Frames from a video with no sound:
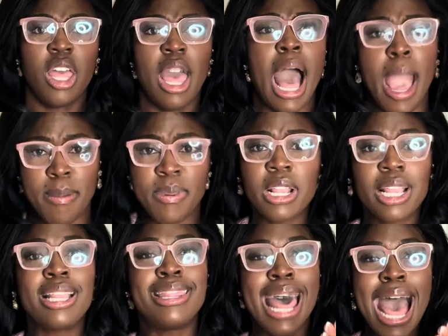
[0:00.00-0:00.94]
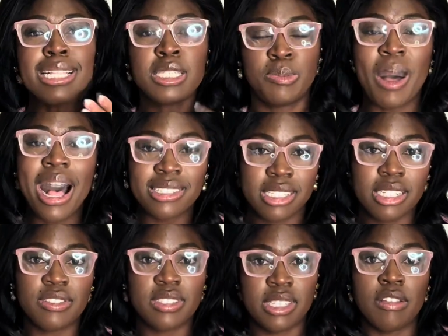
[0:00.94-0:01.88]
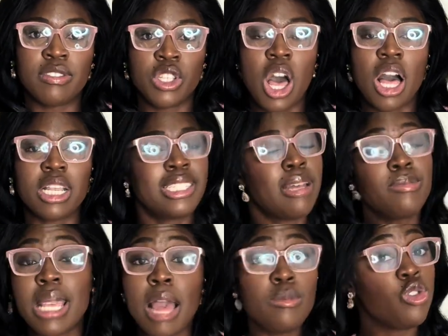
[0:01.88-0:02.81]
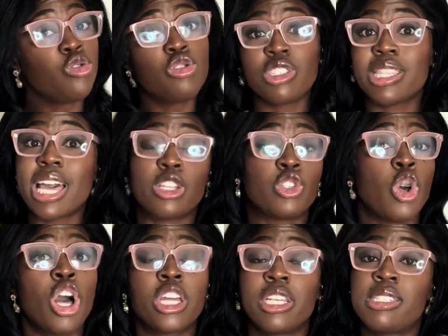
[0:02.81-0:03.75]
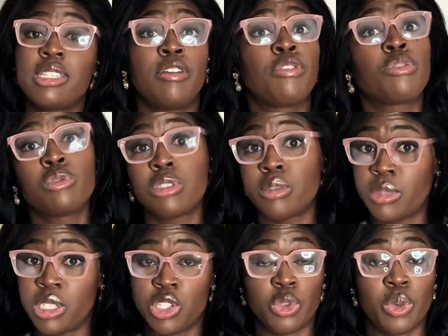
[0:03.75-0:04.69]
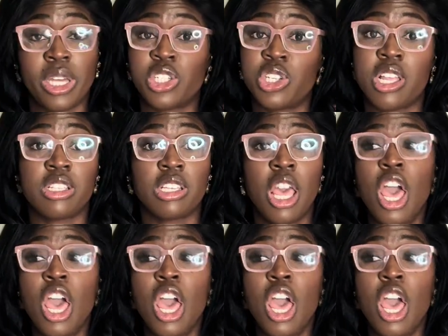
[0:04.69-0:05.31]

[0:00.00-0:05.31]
hyper, that's positive self-talk. Sometimes you just got to talk yourself through some situations.